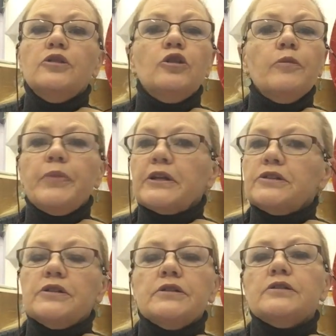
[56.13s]
no
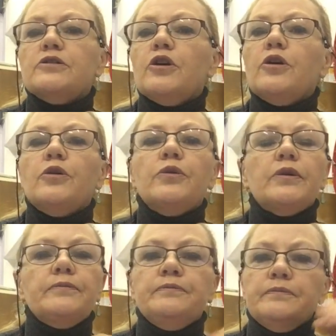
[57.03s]
pictures, no
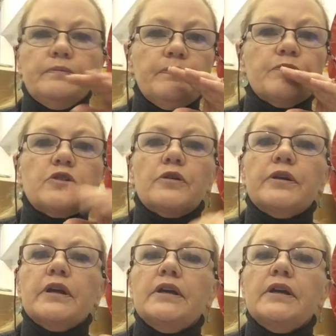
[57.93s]
sorry,